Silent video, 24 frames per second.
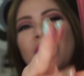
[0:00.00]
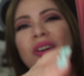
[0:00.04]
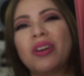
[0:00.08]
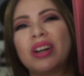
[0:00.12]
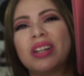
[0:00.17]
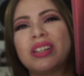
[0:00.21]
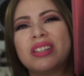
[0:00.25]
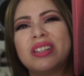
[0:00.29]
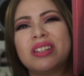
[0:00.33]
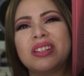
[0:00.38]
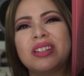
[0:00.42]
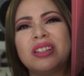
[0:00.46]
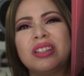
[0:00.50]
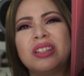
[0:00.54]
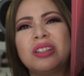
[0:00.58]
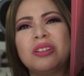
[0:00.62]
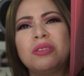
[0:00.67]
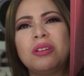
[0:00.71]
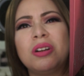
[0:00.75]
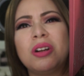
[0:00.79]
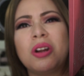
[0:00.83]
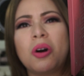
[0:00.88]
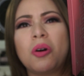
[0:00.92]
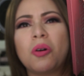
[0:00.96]
Oh, I did a
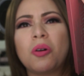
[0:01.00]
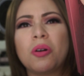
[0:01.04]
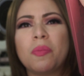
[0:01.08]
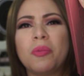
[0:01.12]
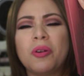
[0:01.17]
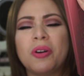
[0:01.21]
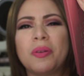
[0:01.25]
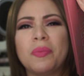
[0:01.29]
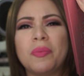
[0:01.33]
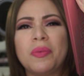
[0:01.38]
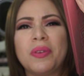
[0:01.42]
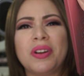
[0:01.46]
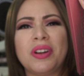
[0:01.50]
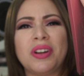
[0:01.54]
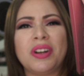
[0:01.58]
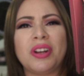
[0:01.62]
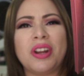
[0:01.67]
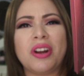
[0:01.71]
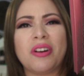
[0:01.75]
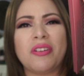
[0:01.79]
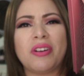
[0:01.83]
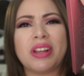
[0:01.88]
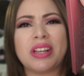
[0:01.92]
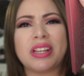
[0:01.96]
little lower, but
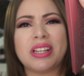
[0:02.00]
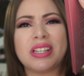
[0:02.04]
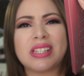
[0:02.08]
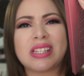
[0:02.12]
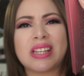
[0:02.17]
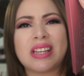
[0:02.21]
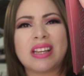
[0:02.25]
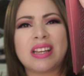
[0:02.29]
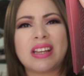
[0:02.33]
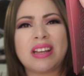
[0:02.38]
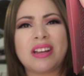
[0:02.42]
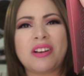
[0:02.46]
there it is.